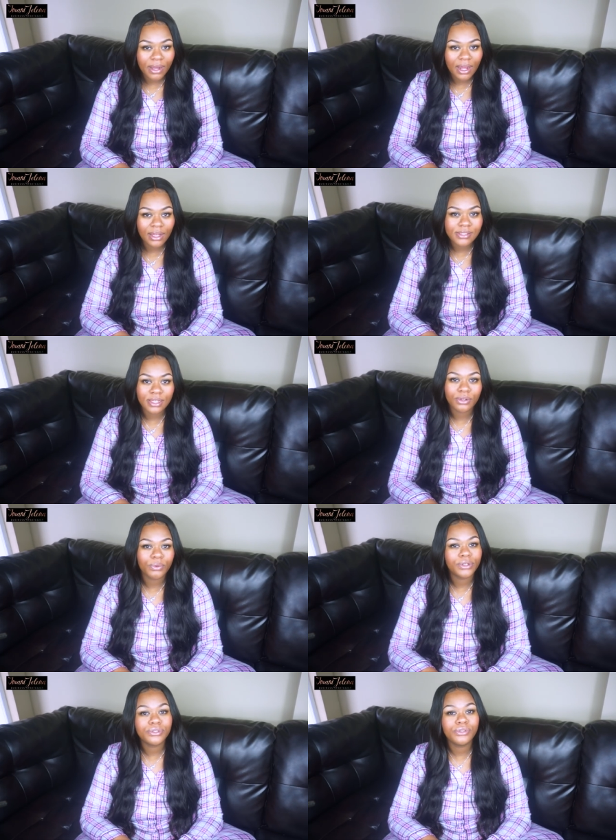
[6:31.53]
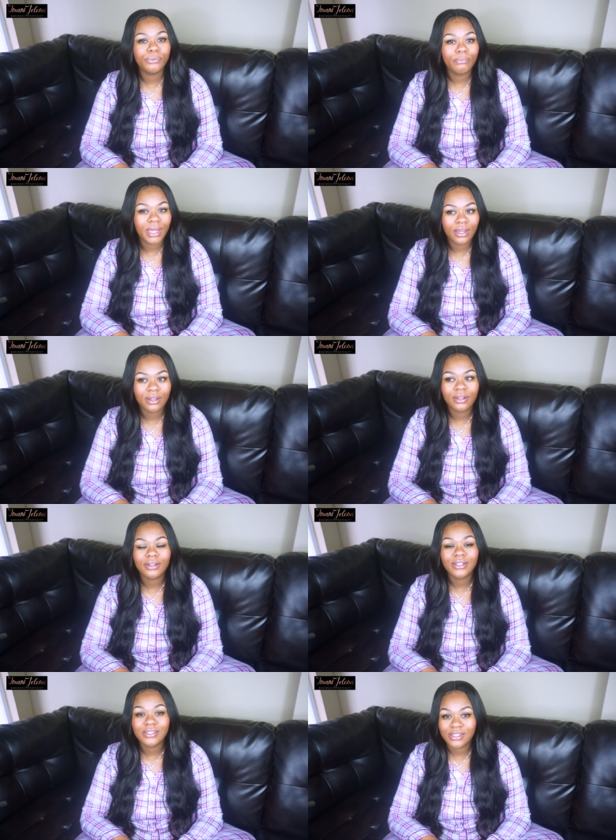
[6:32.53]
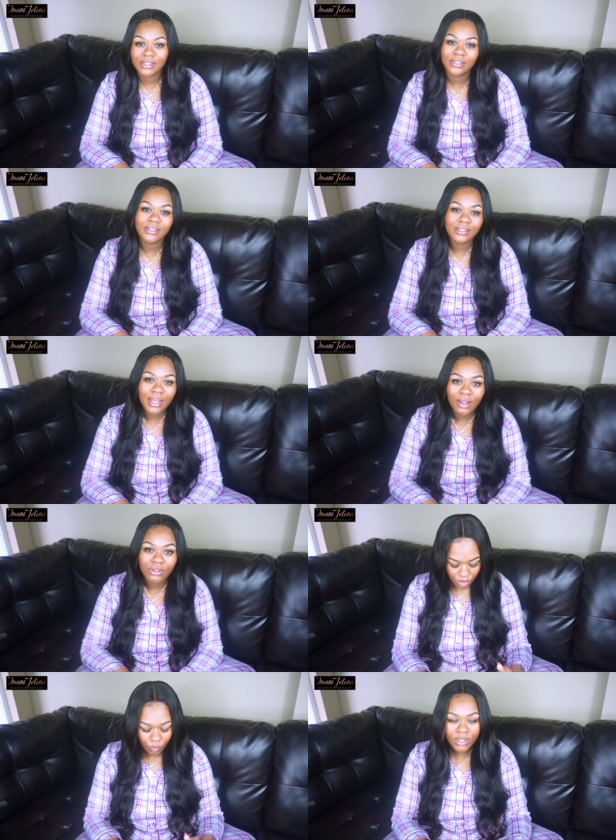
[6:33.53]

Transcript: products in order to make consistent sales.